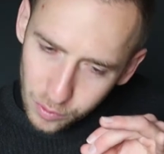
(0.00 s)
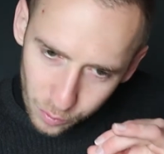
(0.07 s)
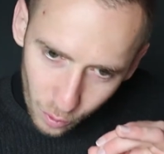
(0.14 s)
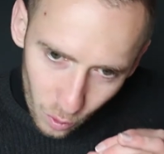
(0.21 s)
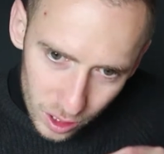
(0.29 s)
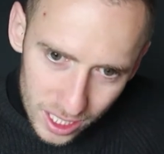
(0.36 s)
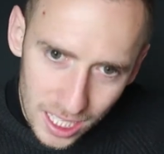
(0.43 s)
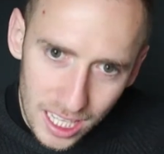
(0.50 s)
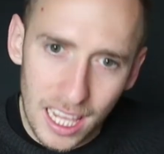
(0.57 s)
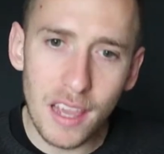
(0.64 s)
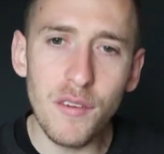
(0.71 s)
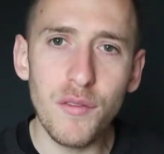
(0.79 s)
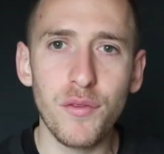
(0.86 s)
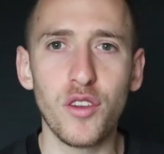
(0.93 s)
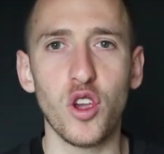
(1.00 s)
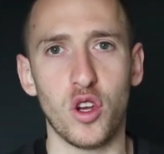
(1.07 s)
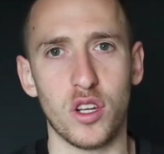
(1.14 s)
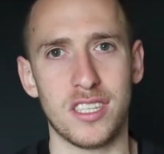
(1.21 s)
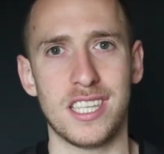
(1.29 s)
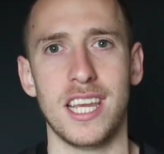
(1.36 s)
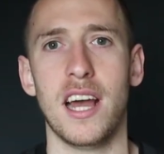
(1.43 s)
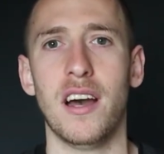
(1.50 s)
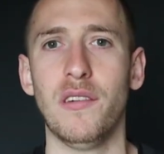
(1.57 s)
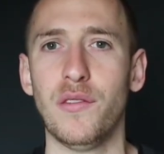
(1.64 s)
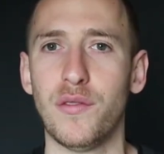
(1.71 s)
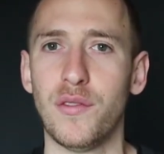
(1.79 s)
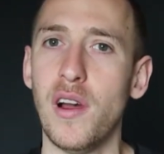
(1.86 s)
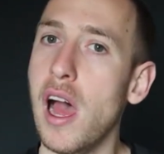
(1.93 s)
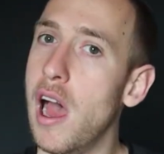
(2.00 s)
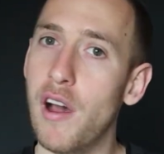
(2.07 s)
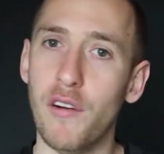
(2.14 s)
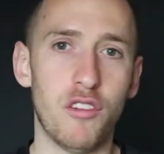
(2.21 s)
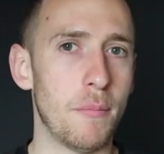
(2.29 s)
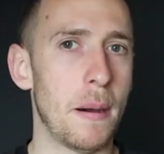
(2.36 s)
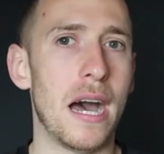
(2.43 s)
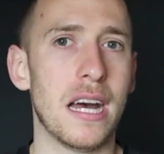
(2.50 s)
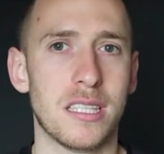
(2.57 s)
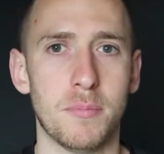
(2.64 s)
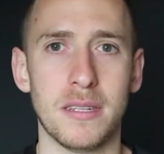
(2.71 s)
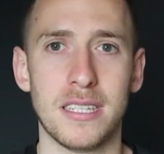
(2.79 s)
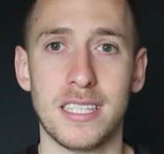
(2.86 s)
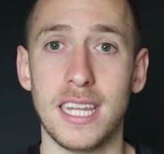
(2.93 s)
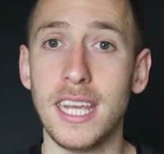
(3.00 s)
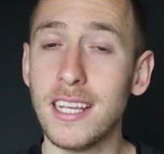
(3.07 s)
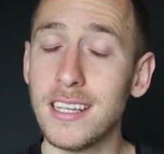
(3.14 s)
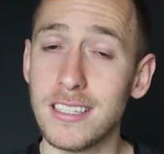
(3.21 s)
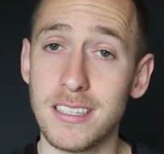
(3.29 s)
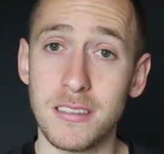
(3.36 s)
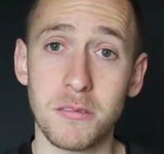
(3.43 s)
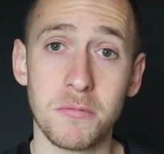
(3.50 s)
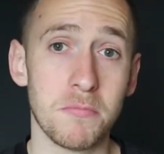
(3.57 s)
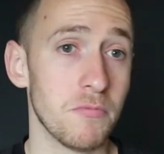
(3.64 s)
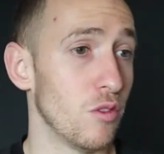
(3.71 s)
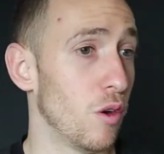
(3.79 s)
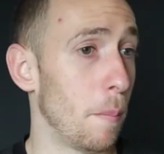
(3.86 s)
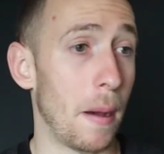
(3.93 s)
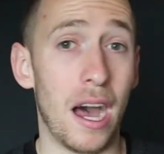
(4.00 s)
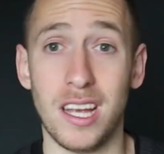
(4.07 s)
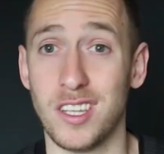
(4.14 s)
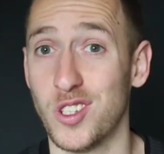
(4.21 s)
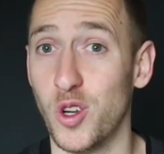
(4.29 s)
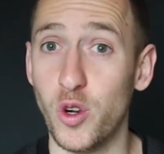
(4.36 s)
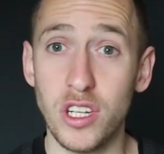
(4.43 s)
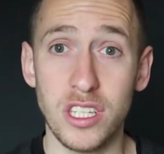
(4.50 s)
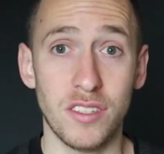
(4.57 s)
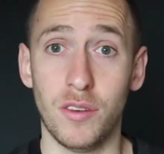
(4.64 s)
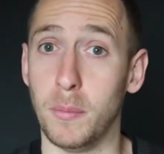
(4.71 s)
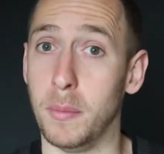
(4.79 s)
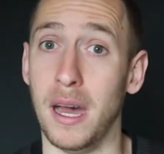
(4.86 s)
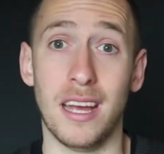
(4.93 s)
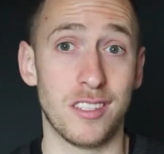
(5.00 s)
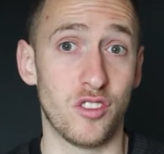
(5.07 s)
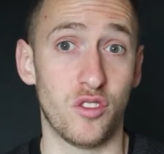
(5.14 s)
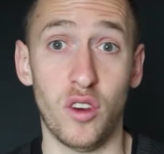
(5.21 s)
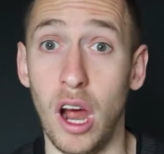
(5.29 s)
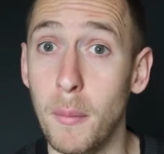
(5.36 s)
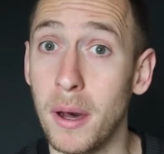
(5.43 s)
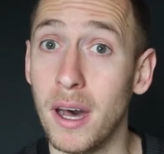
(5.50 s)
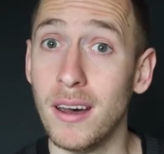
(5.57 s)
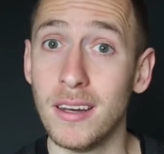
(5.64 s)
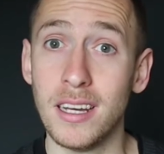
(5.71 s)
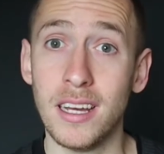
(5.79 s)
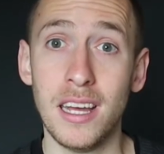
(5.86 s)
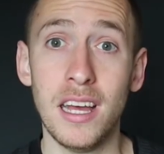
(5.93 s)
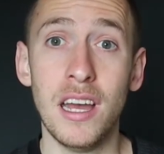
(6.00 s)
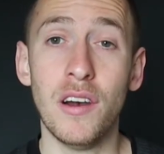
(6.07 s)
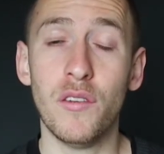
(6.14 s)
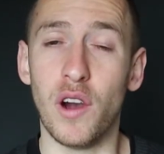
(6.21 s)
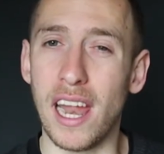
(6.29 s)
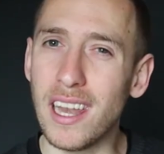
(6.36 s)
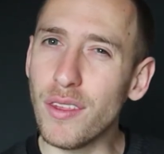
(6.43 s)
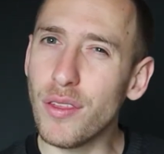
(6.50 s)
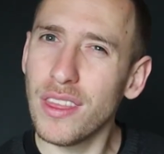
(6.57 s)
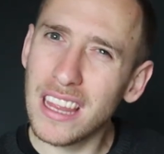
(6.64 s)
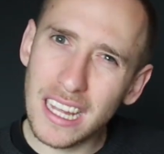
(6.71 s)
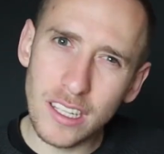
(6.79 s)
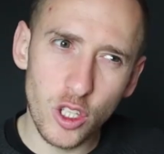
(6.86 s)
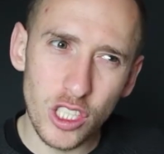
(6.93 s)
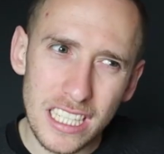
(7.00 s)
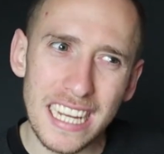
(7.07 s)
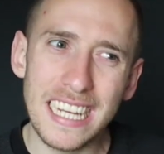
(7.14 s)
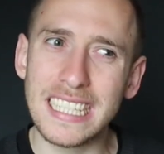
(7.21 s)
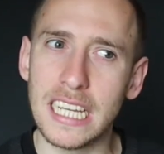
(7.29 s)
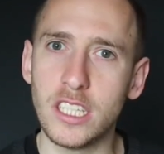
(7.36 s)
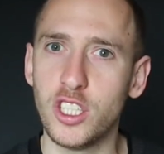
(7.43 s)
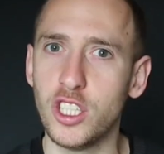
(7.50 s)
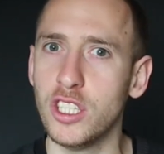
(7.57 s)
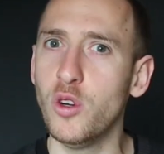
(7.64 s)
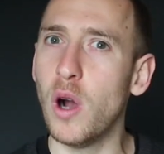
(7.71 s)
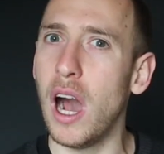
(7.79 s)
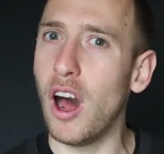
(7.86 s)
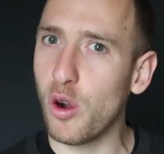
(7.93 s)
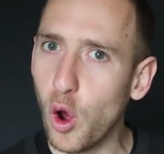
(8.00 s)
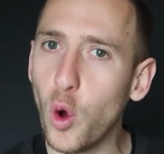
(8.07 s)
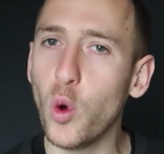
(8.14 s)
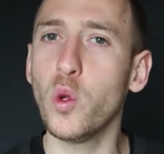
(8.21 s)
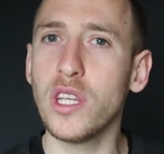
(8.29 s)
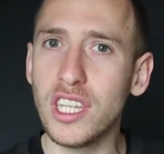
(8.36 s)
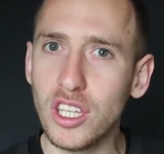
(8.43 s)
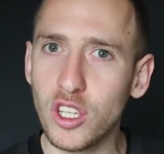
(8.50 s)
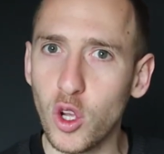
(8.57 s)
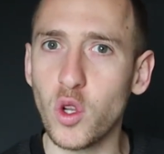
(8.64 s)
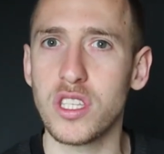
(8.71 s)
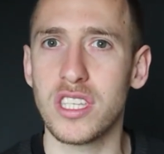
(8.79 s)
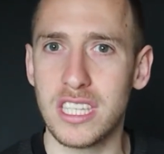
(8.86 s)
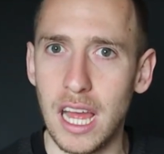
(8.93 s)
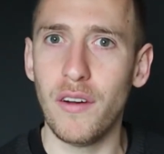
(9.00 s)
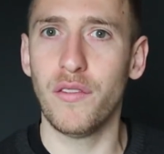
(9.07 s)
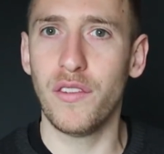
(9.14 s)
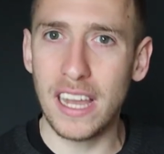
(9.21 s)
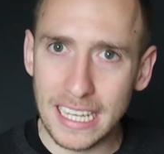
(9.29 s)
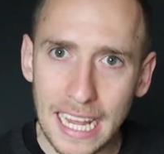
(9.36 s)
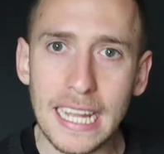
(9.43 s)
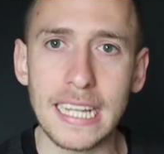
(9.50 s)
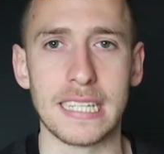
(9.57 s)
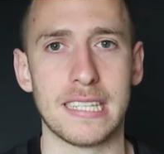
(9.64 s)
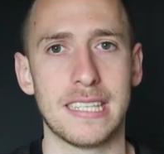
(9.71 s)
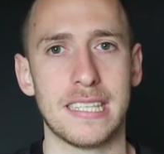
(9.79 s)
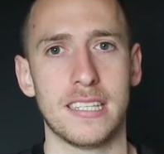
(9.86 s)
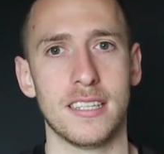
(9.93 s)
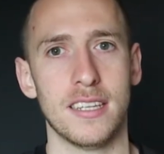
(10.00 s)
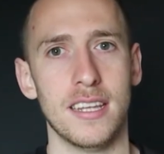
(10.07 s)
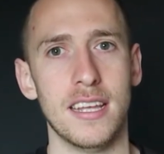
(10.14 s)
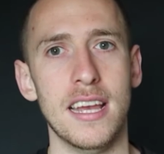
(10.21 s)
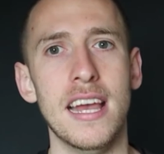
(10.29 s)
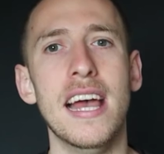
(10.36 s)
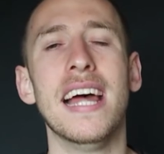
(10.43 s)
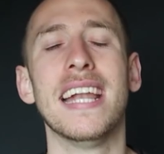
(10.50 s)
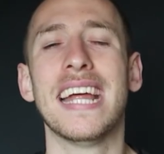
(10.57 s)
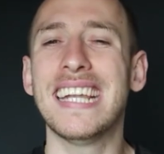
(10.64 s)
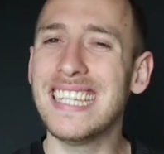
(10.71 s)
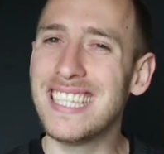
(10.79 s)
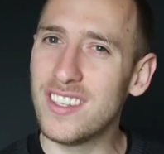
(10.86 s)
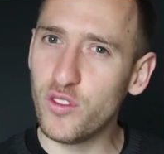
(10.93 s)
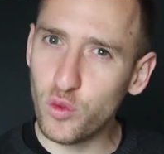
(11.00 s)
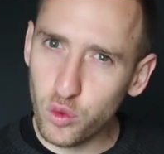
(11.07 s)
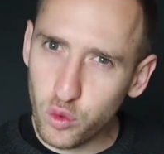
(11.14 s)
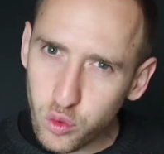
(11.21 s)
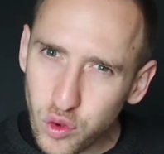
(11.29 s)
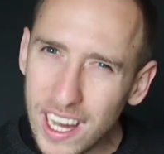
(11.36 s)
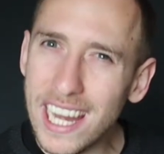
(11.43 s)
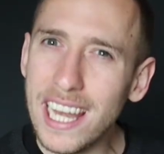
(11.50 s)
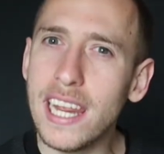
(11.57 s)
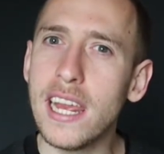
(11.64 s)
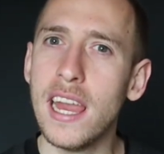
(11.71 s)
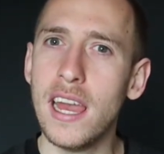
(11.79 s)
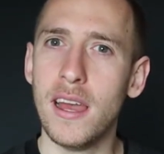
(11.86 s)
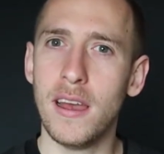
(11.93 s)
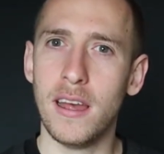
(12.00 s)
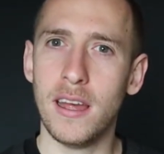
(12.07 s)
forgive yourself for past mistakes, for past hurts, for past trauma, for anything that you did that you are holding yourself against. That is really,